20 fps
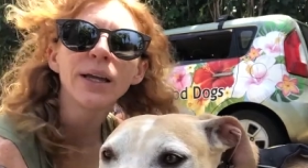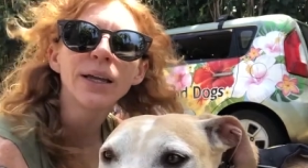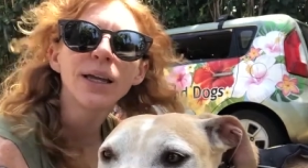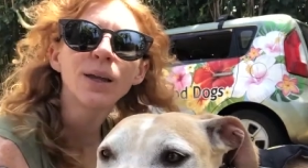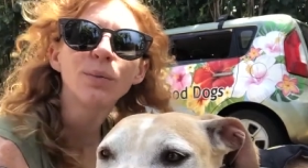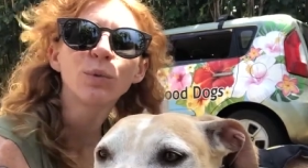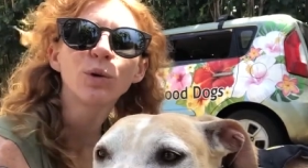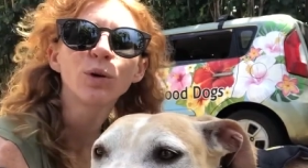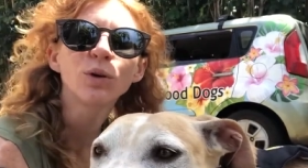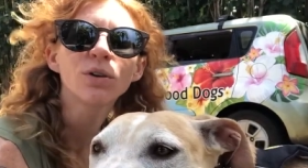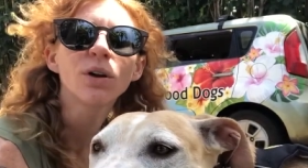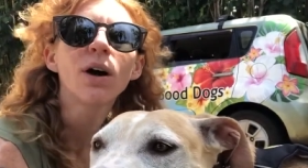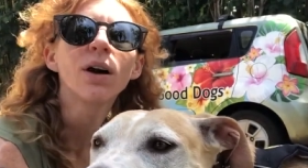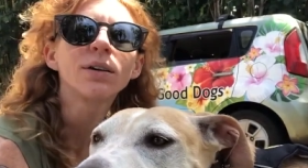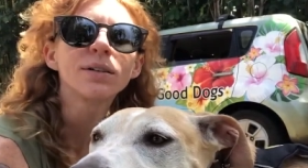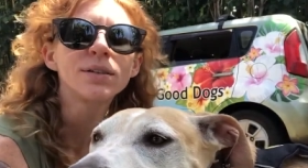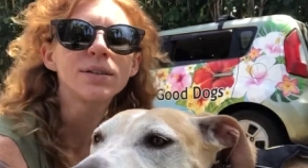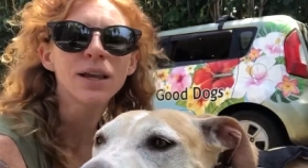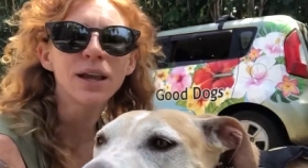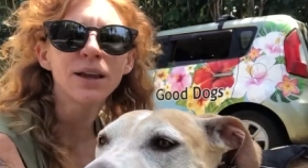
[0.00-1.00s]
Keep your
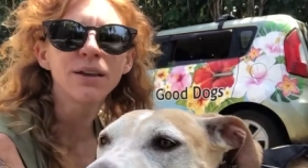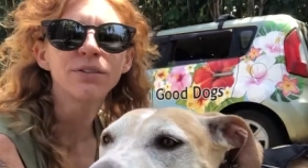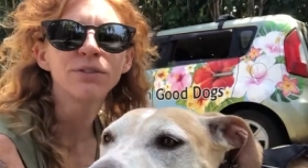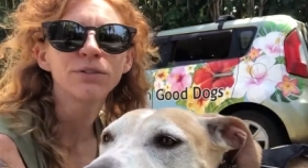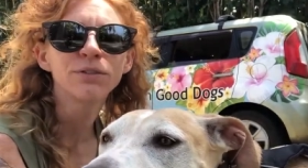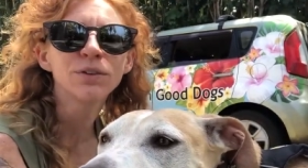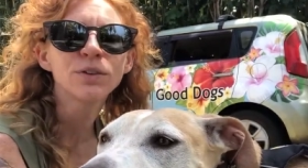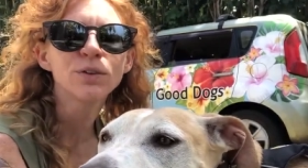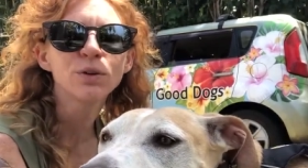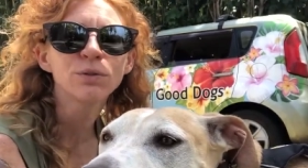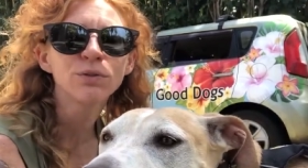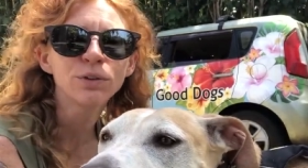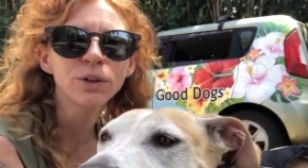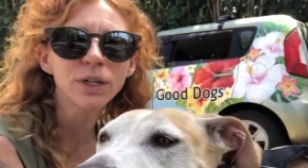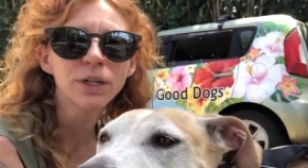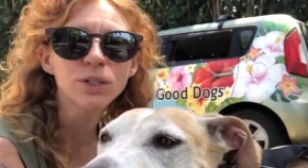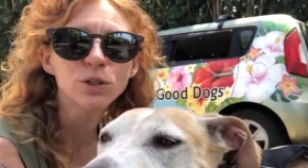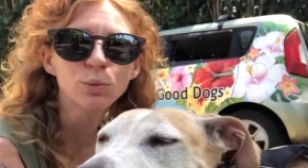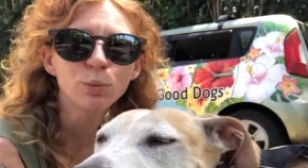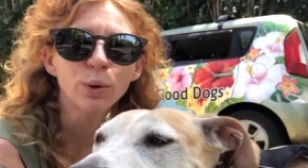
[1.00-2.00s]
dog safe. Don't
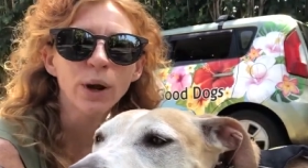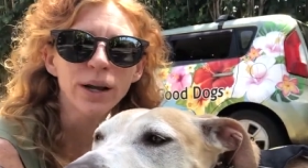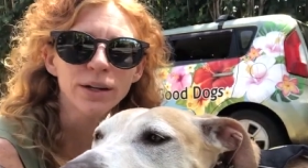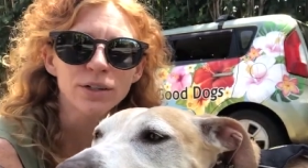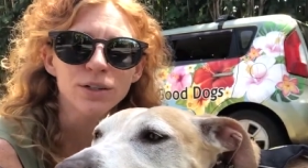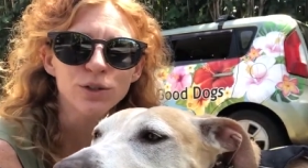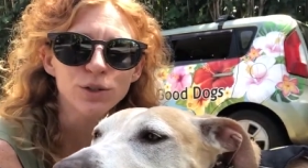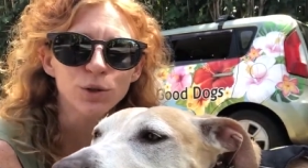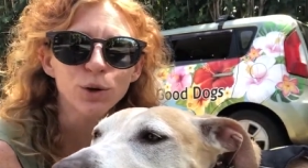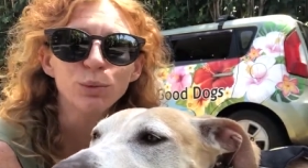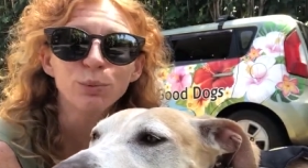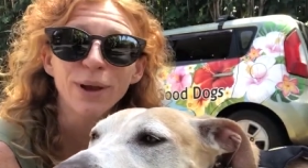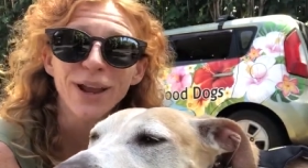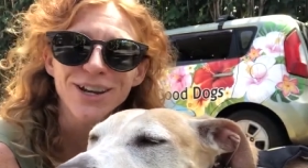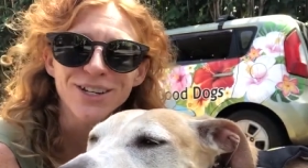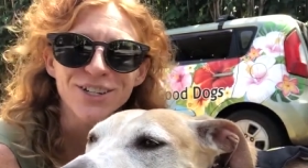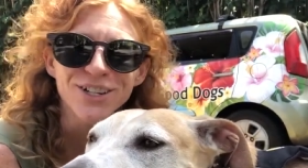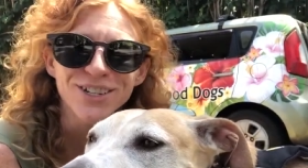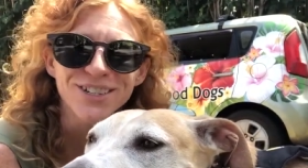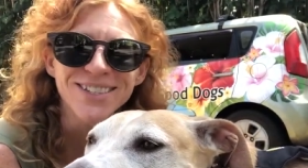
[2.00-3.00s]
forget to practice your
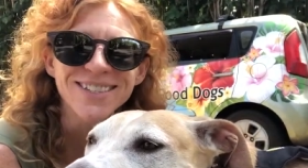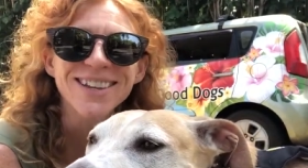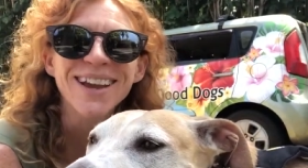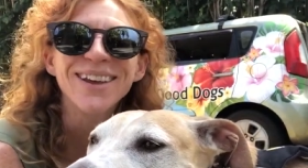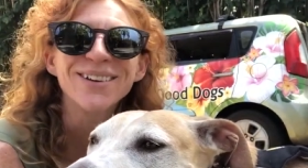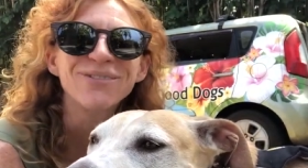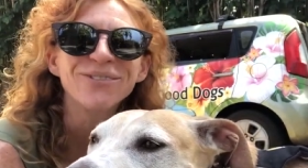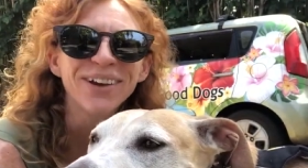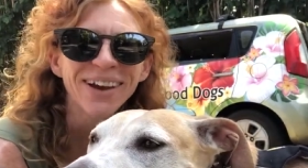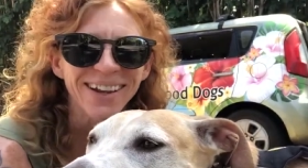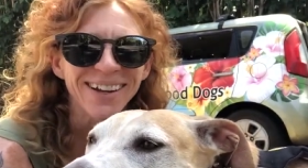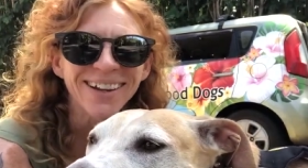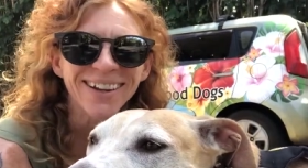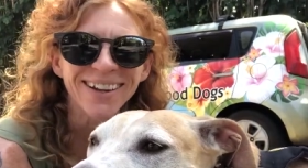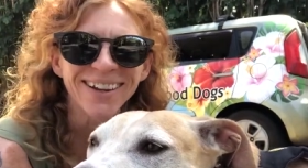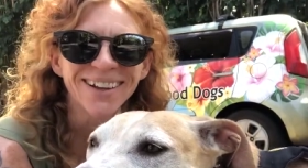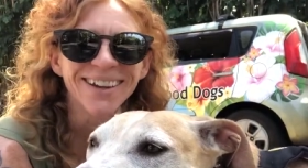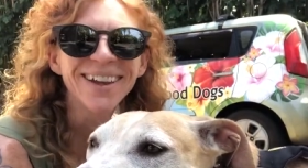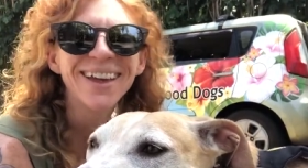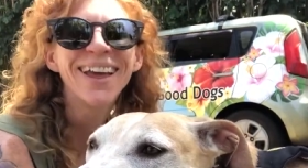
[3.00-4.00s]
patience and
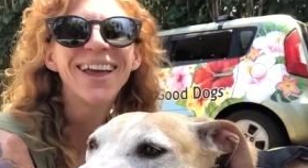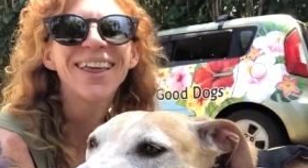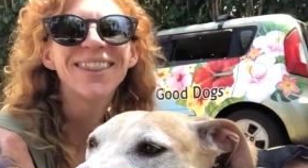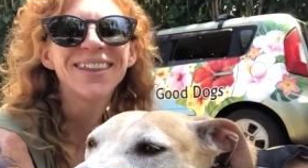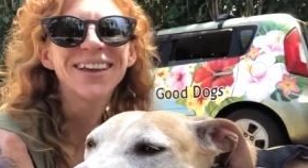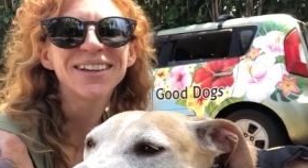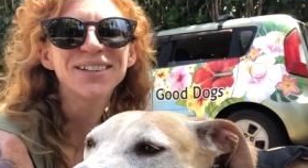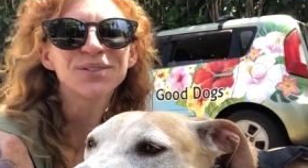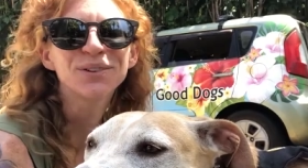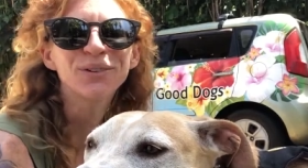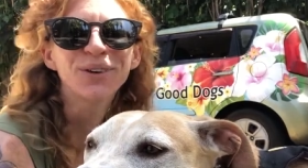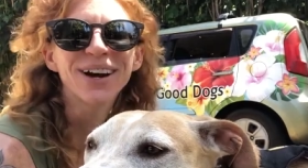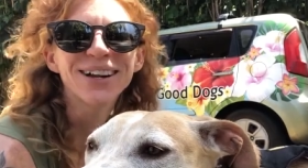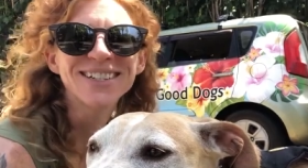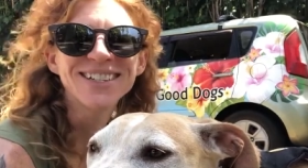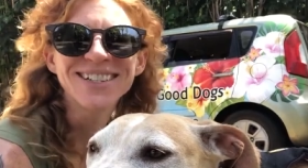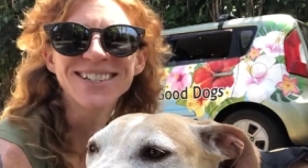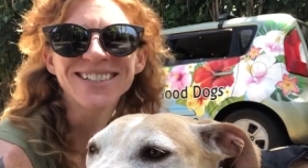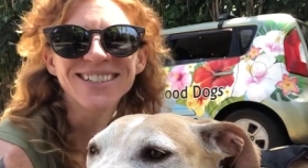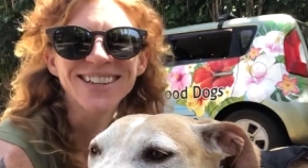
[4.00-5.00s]
waiting. Thanks for
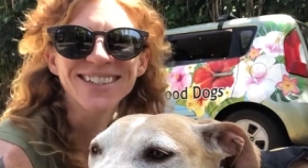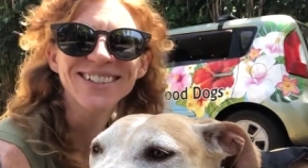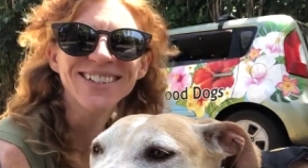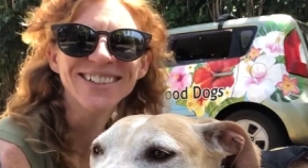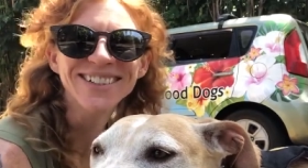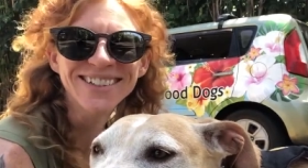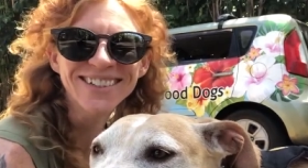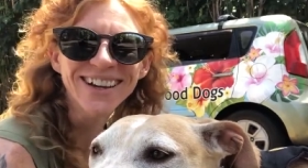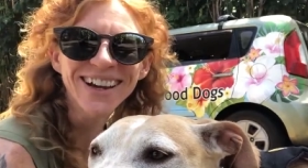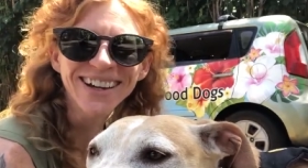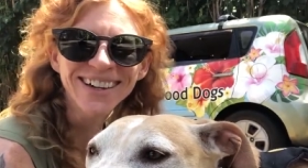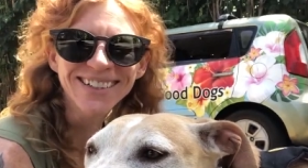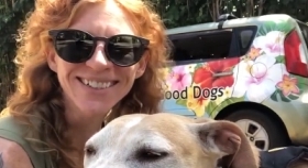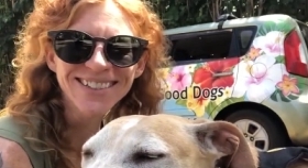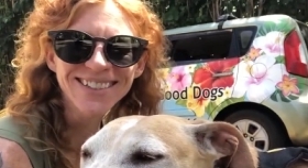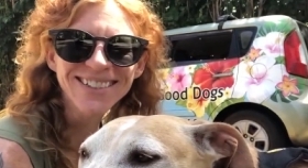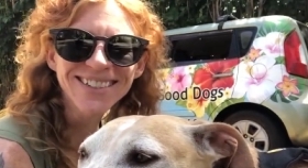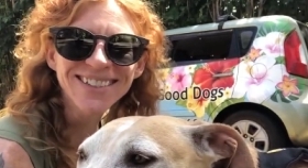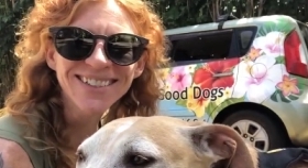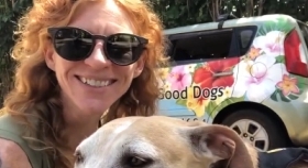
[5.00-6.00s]
watching Such Good Dogs.
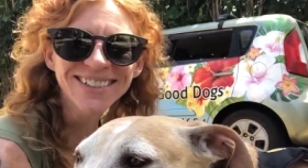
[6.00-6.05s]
